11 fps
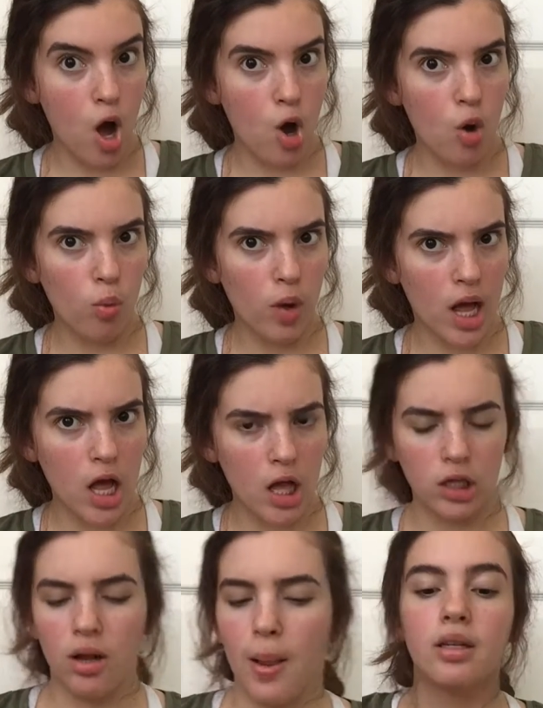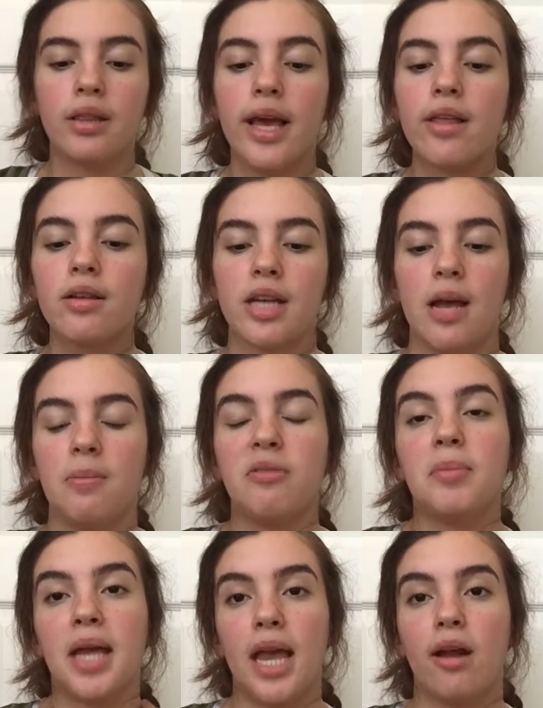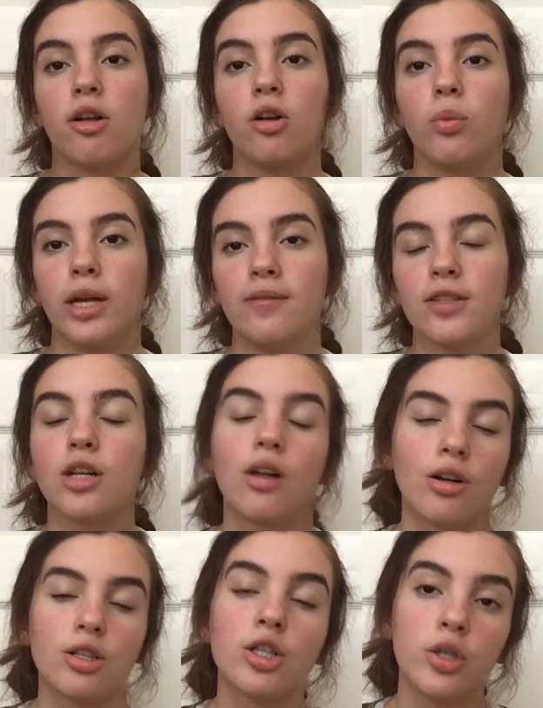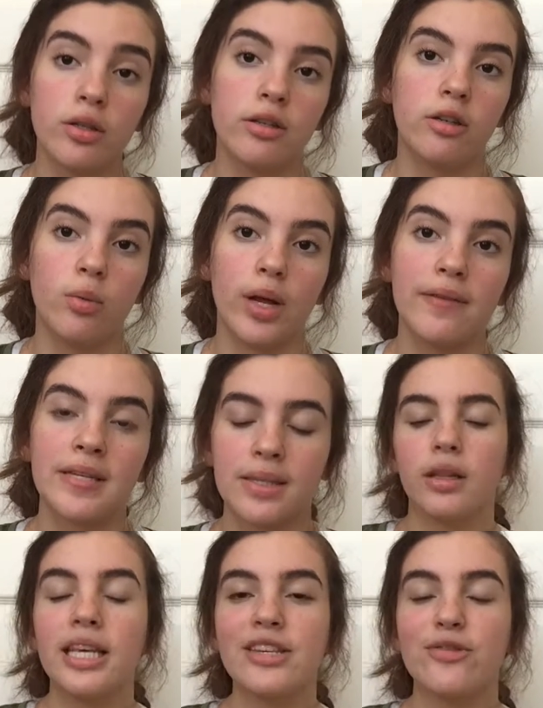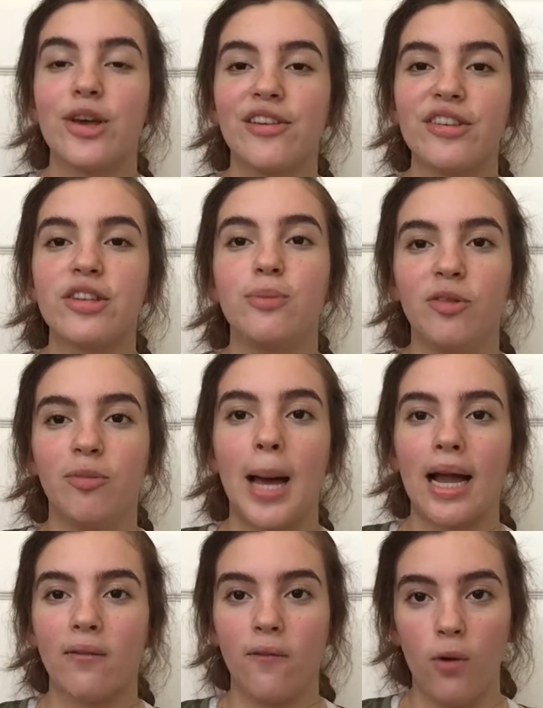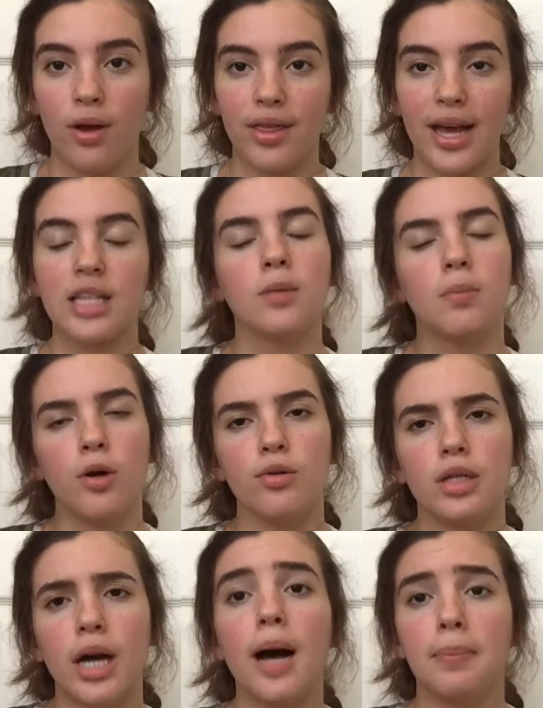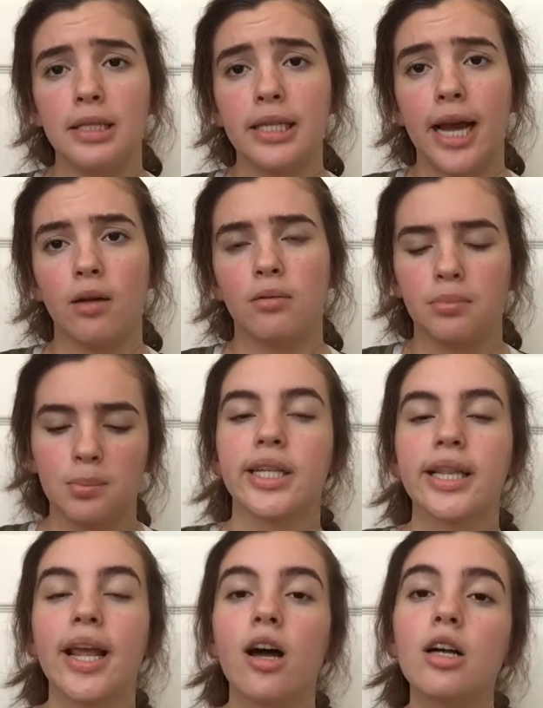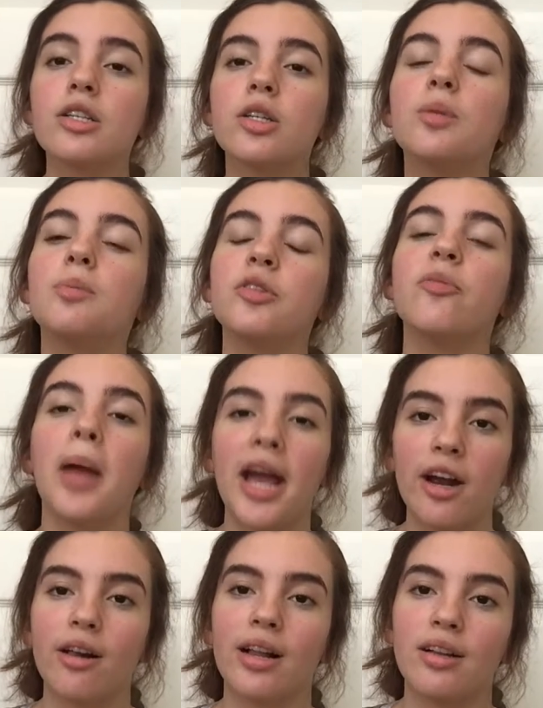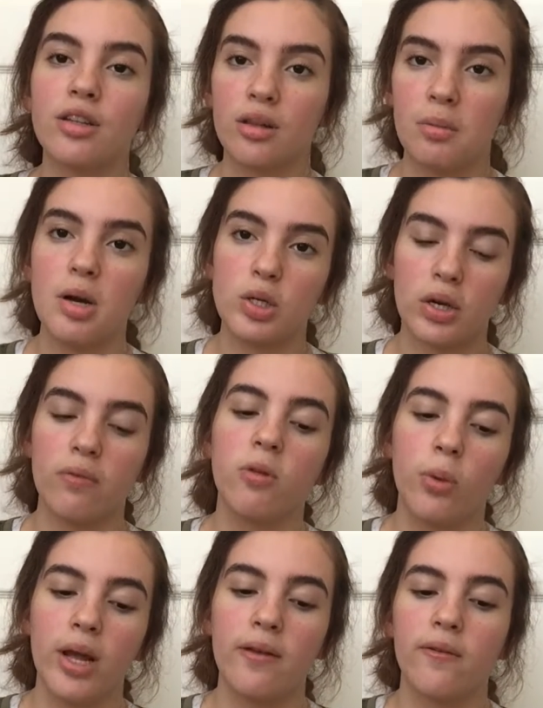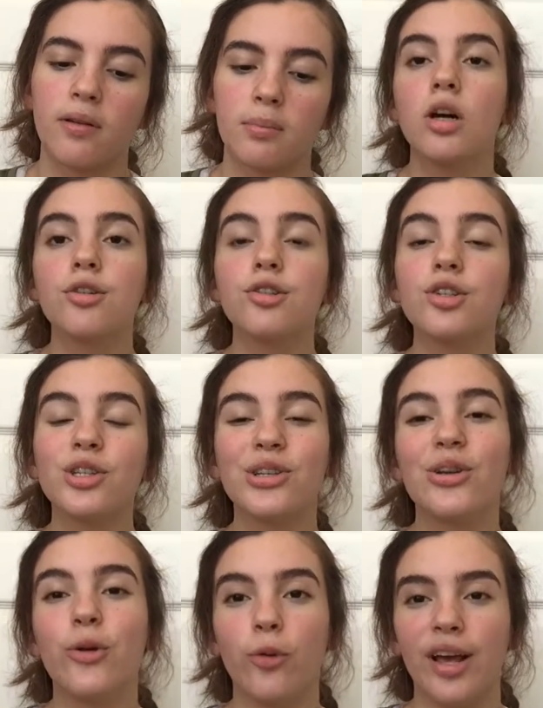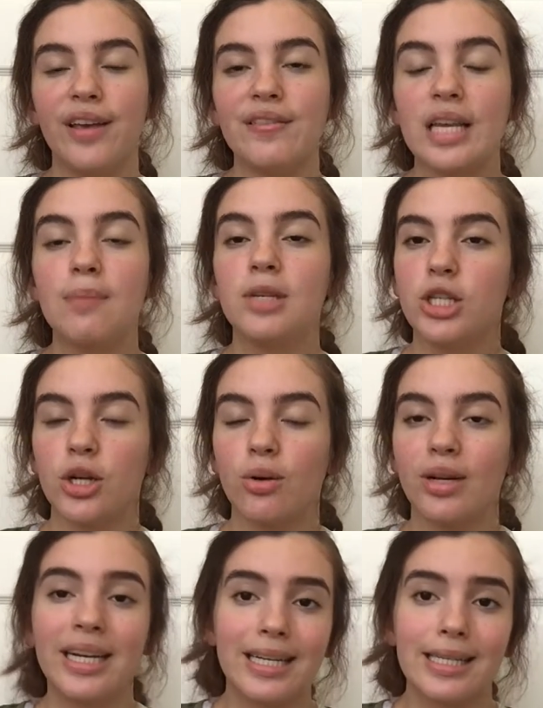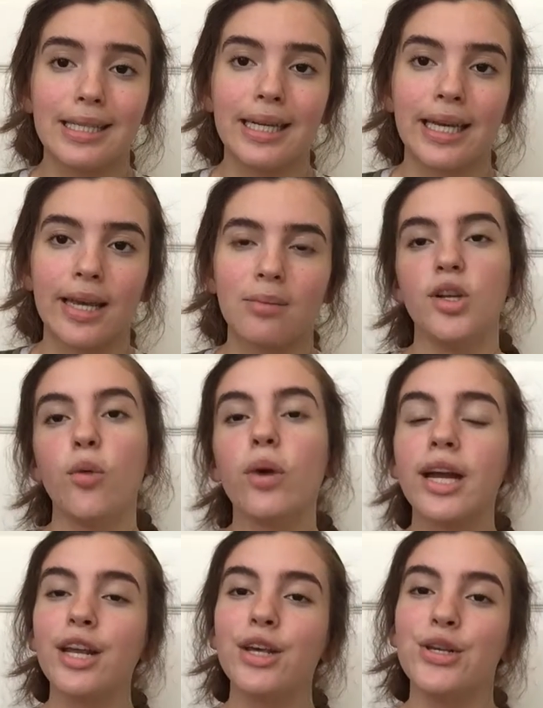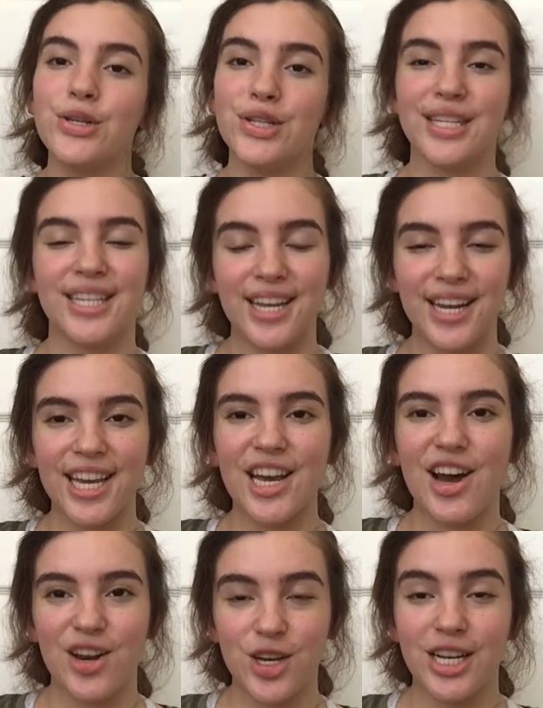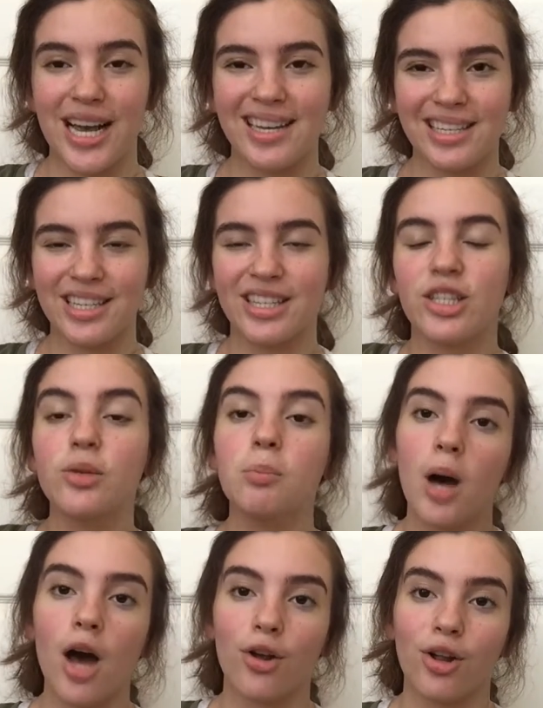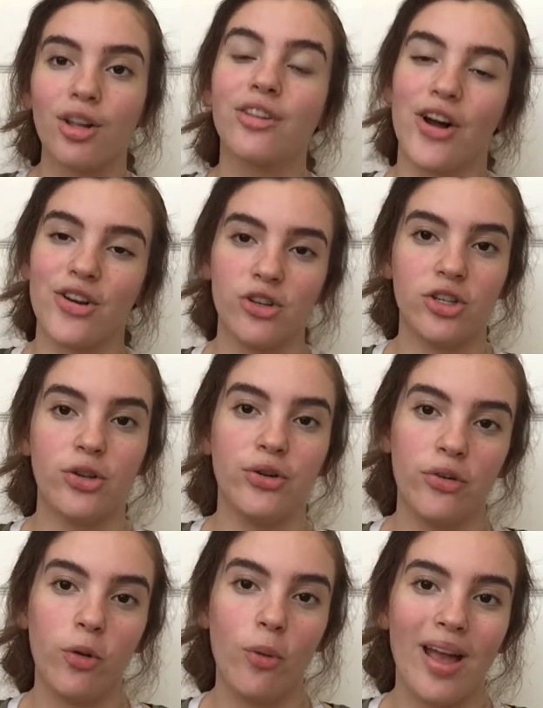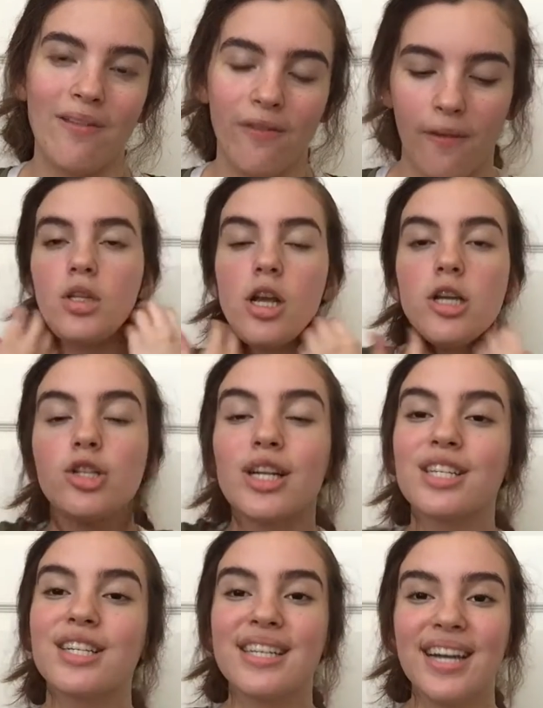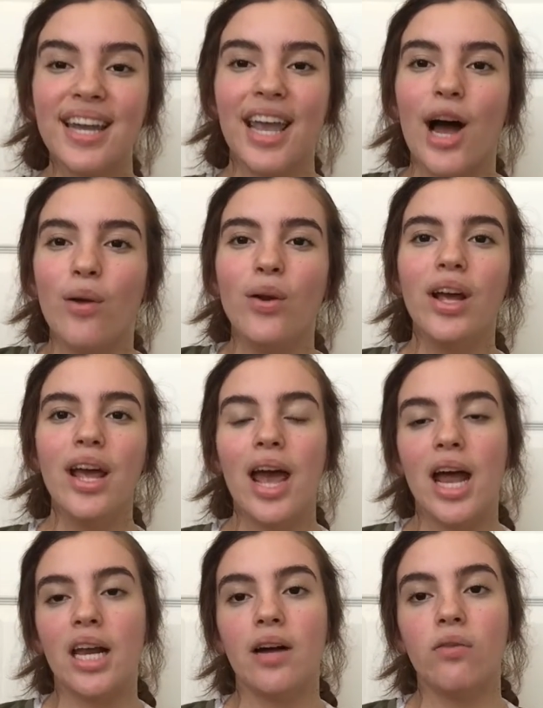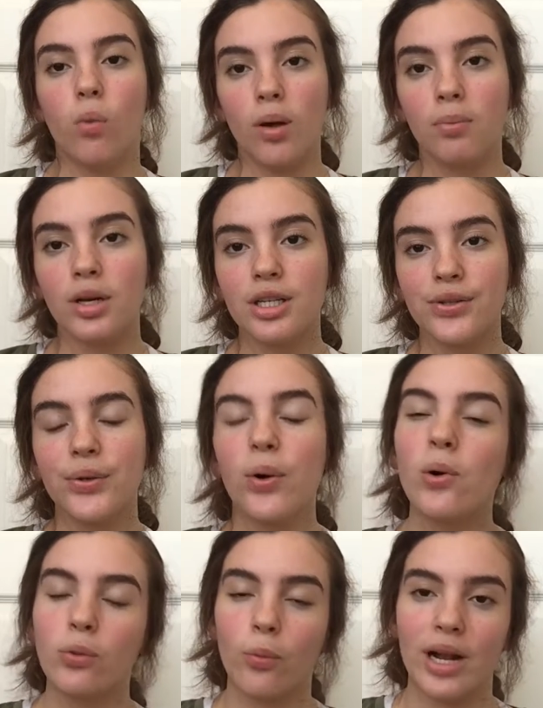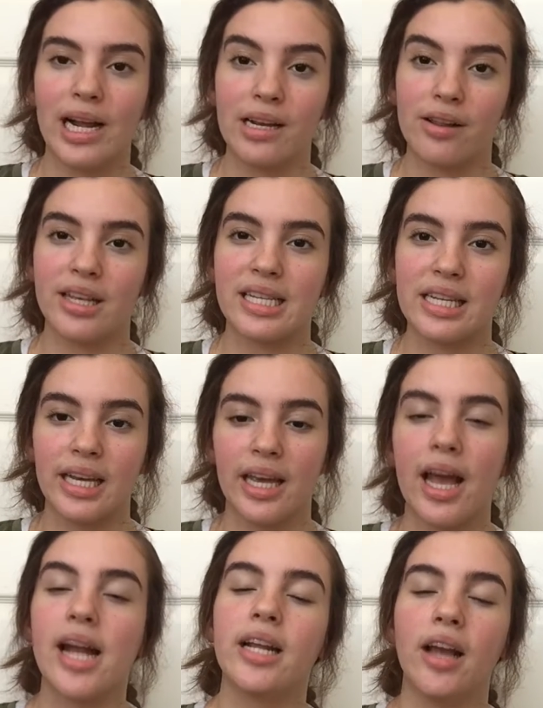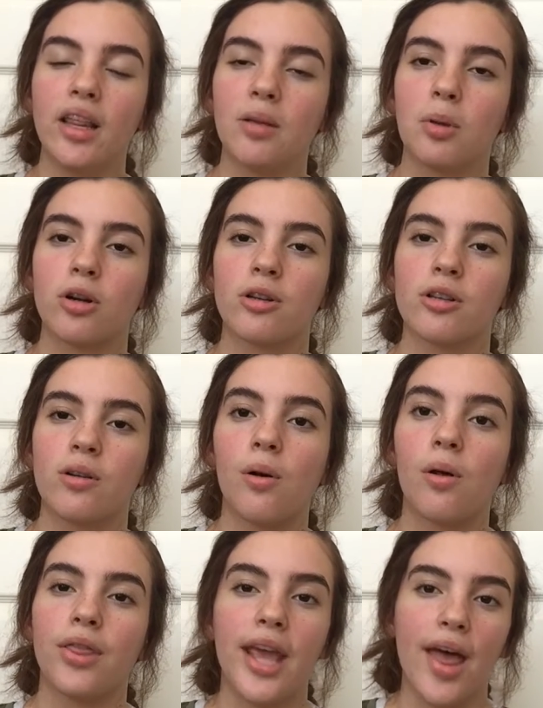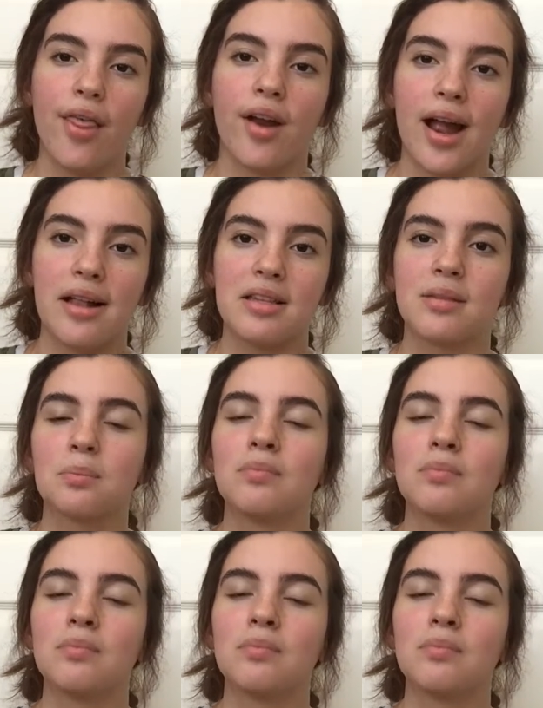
Oh well. The other type of mechanical waves are longitudinal waves. These waves move back and forth as opposed to up and down. They also move parallel to the motion of the wave. Longitudinal waves can be shown in a slinky. We're going to use the slinky on your desks to model a longitudinal wave. Stretch the slinky out and have one person hold one end of the slinky and another person hold the other end.